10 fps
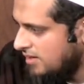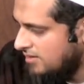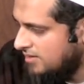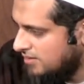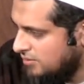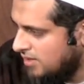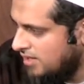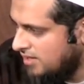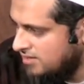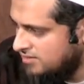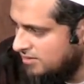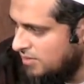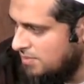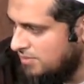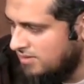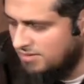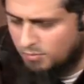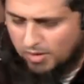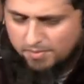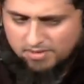That dua is the
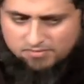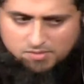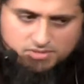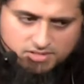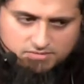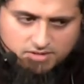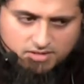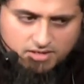weapon of a believer.